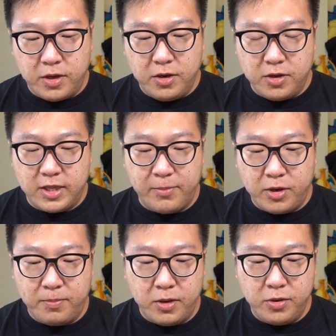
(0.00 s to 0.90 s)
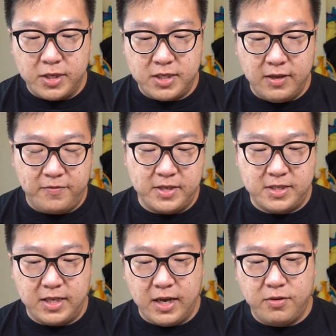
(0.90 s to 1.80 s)
gonna tap on the balloon and see if it's
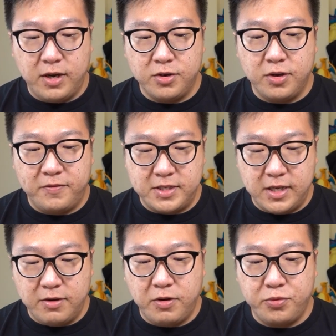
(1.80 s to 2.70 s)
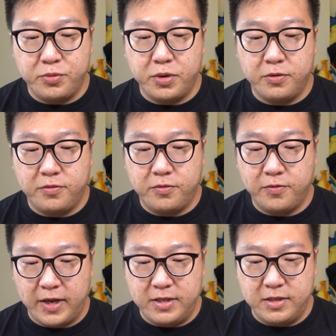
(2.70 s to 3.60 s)
Sierra or not. If it's Sierra, we will
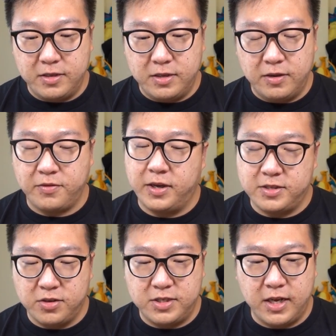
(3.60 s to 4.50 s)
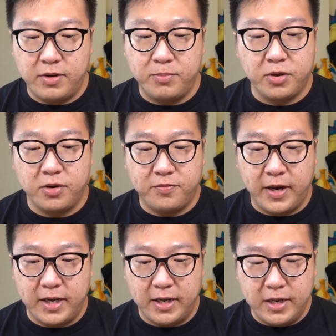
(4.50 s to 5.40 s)
fight. If it's not Sierra, I'm not gonna
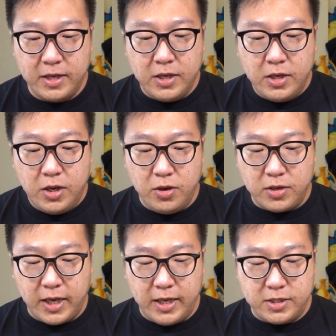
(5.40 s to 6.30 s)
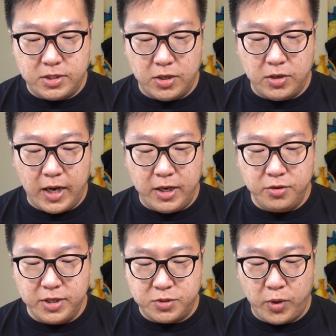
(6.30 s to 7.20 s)
fight then. Okay, so I
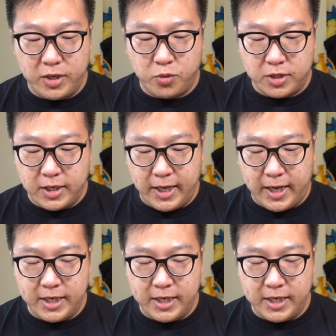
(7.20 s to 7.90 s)
know it's one quarter egg